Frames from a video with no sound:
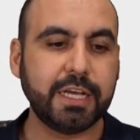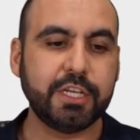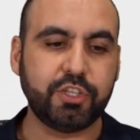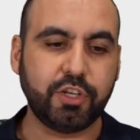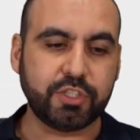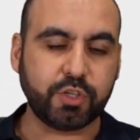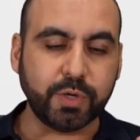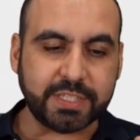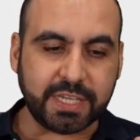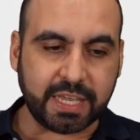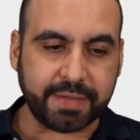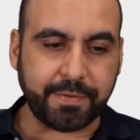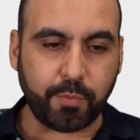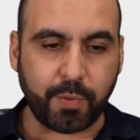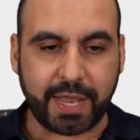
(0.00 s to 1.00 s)
So let's go into
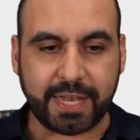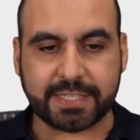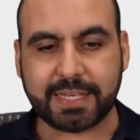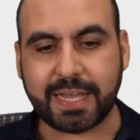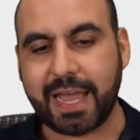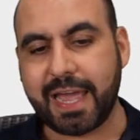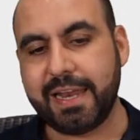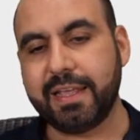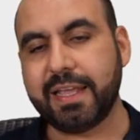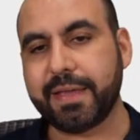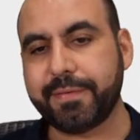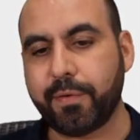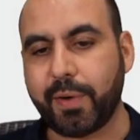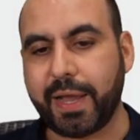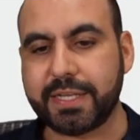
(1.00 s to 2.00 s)
giveaways, and in
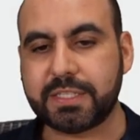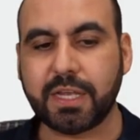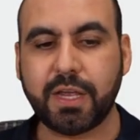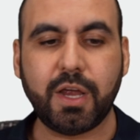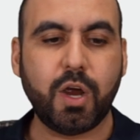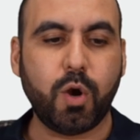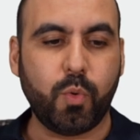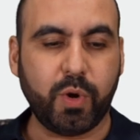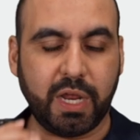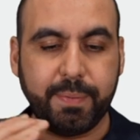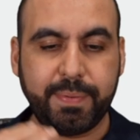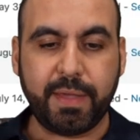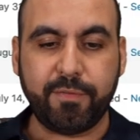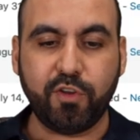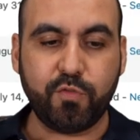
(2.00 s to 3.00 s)
giveaways, we're going to
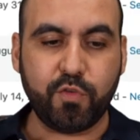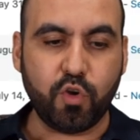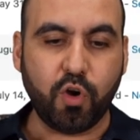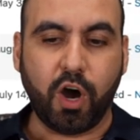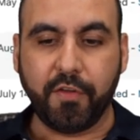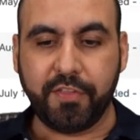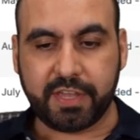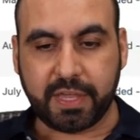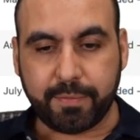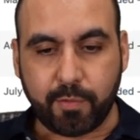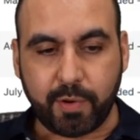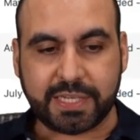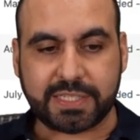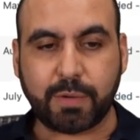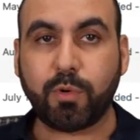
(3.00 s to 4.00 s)
be able to view all the
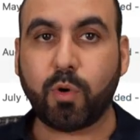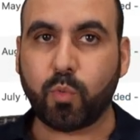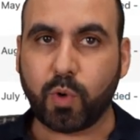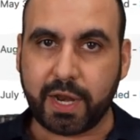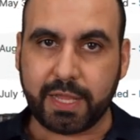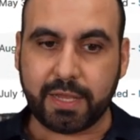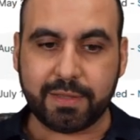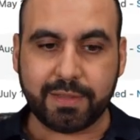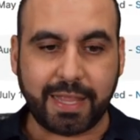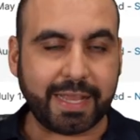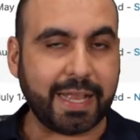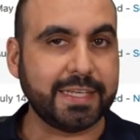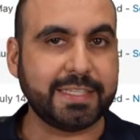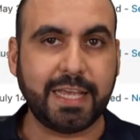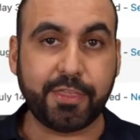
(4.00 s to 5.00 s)
giveaways that we're running.
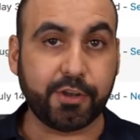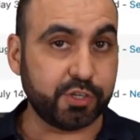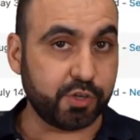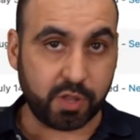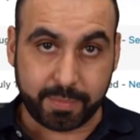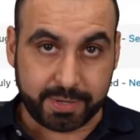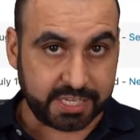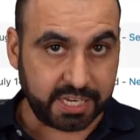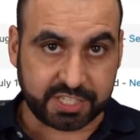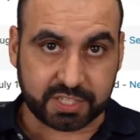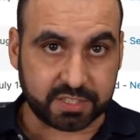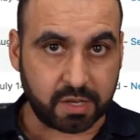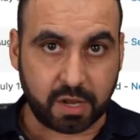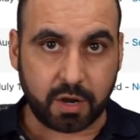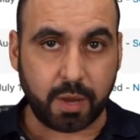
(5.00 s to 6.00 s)
Like I said, there's no
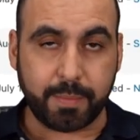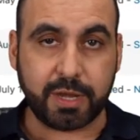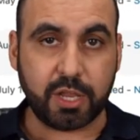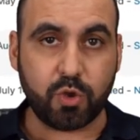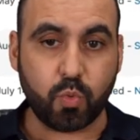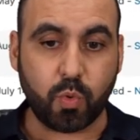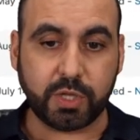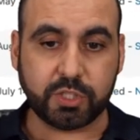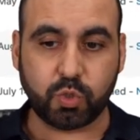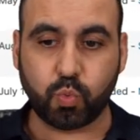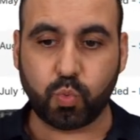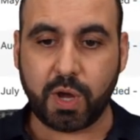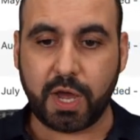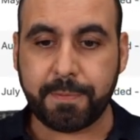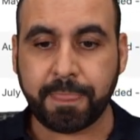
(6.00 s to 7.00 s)
limitations on how many you want to
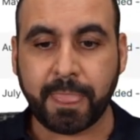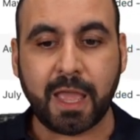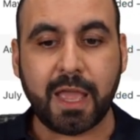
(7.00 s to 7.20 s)
run.